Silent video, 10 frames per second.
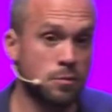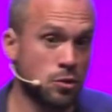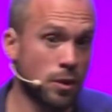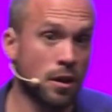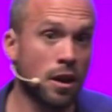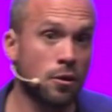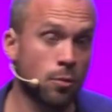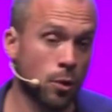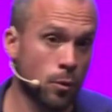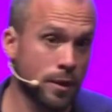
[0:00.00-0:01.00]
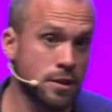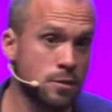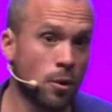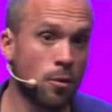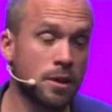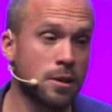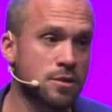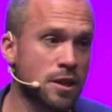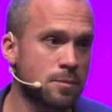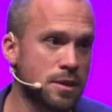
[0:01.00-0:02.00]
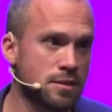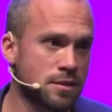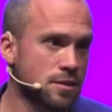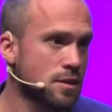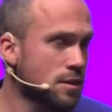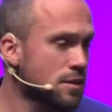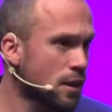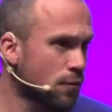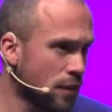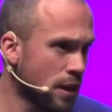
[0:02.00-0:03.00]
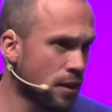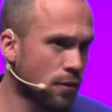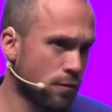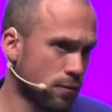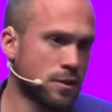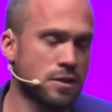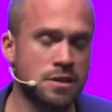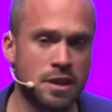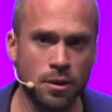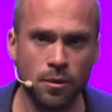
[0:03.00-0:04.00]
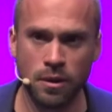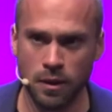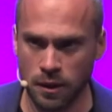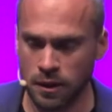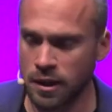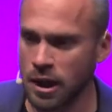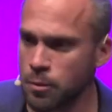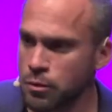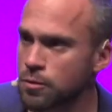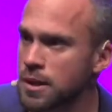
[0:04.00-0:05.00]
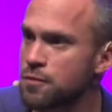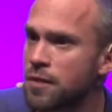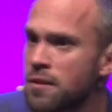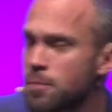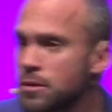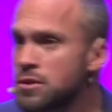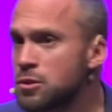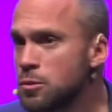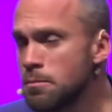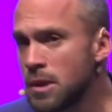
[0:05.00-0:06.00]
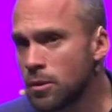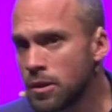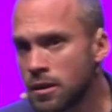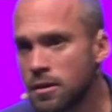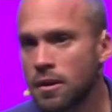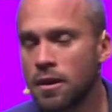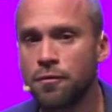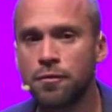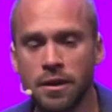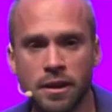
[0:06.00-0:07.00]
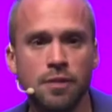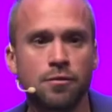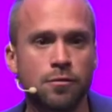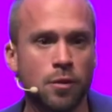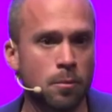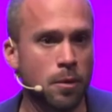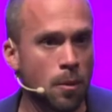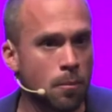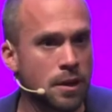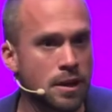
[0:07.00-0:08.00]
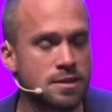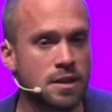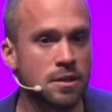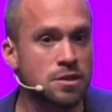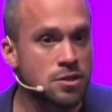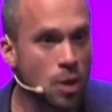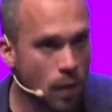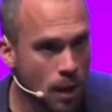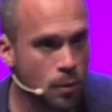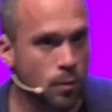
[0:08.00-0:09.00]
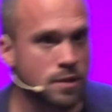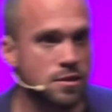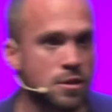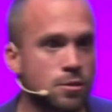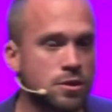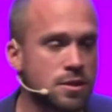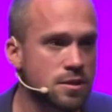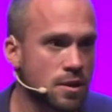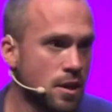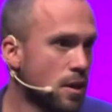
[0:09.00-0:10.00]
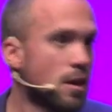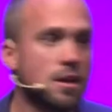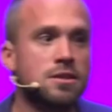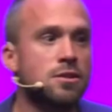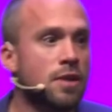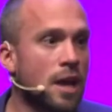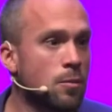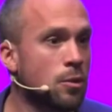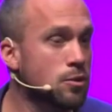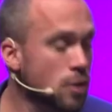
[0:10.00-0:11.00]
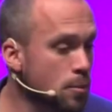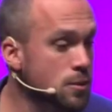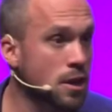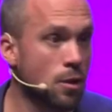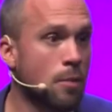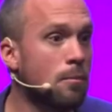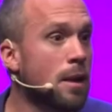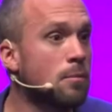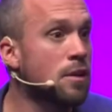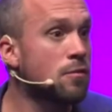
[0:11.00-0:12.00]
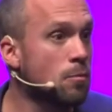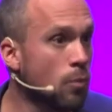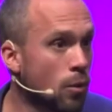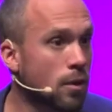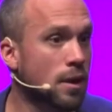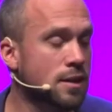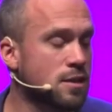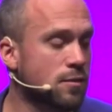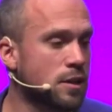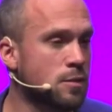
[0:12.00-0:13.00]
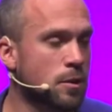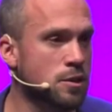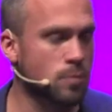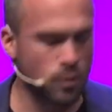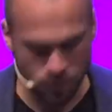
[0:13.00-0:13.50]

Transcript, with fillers: doing a lot of work with these small, medium-sized businesses, and to get a feeling of the scale, they're able to raise 5.2 million uh, funding from companies that are so happy with the solutions, and so they're able to upskill and make even more activities possible.